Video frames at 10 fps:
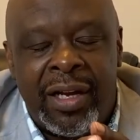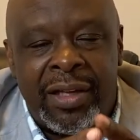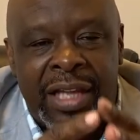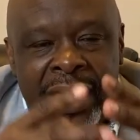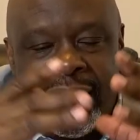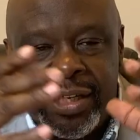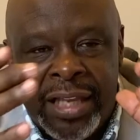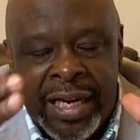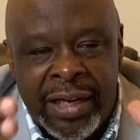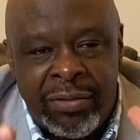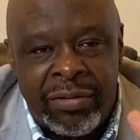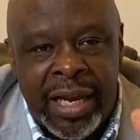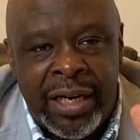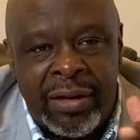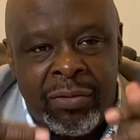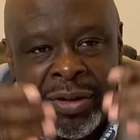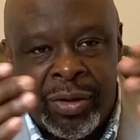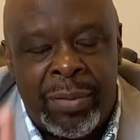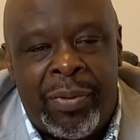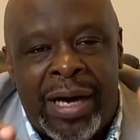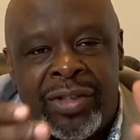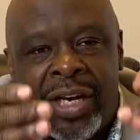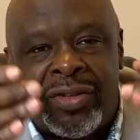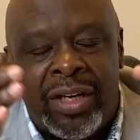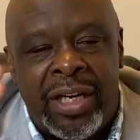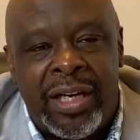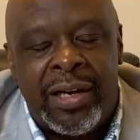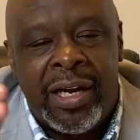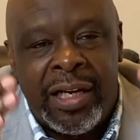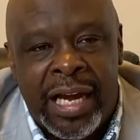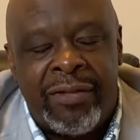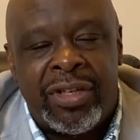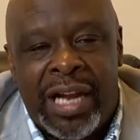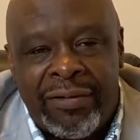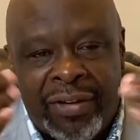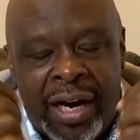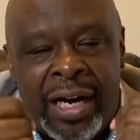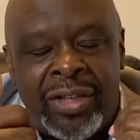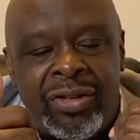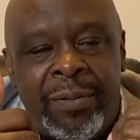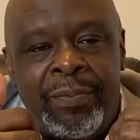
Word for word: that he, that he, that he went through the process and he gave his life for us.